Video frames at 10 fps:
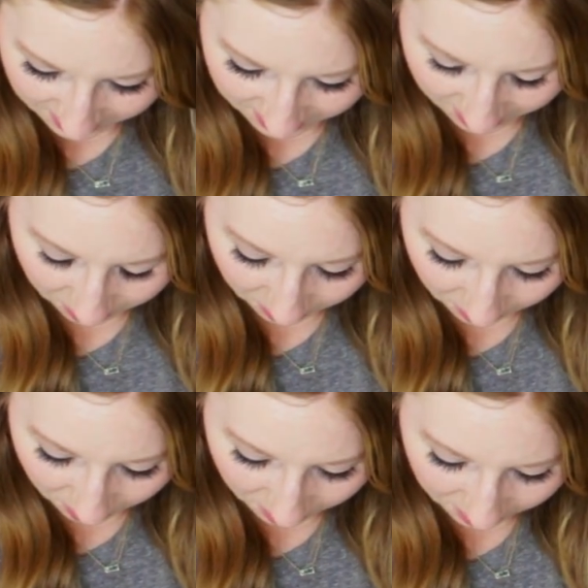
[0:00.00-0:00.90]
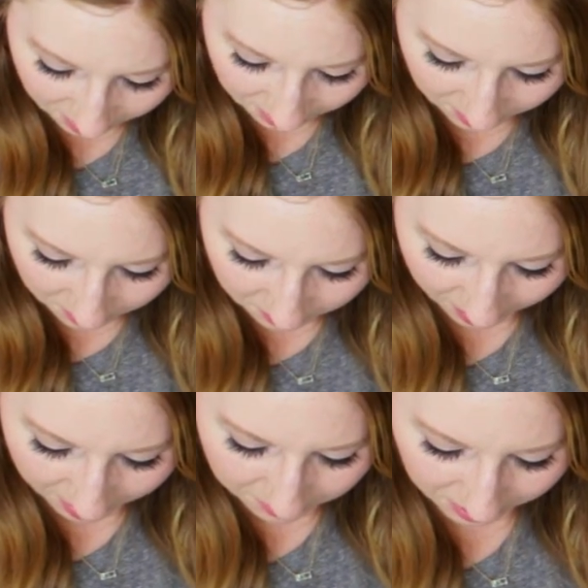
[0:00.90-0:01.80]
And now the longer
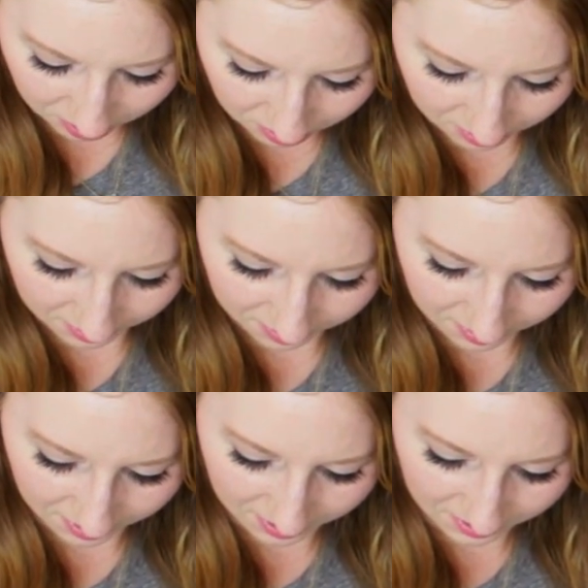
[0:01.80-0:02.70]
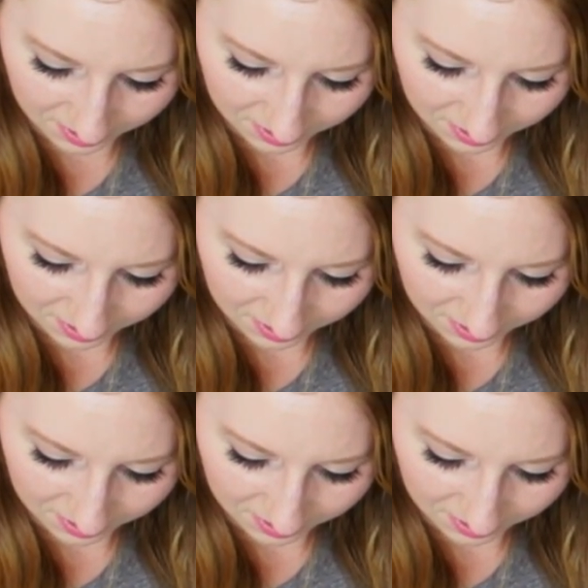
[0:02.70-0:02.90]
my mixture is sitting,